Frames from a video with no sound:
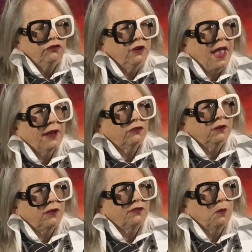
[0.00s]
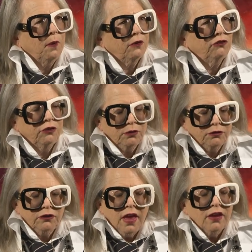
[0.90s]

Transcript: she actually doesn't wear shoes.